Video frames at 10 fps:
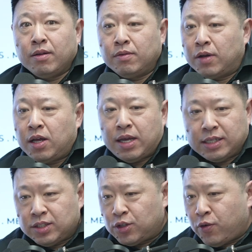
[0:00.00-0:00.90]
Well,
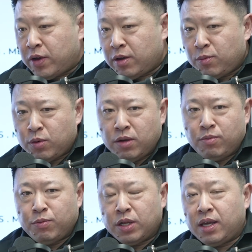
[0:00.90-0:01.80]
at SenovvA, we
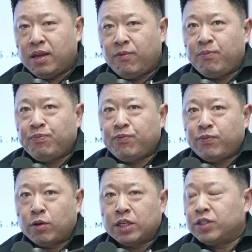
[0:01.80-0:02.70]
really
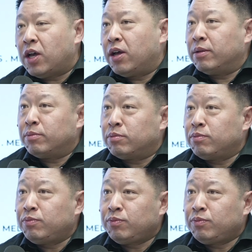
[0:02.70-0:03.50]
focus on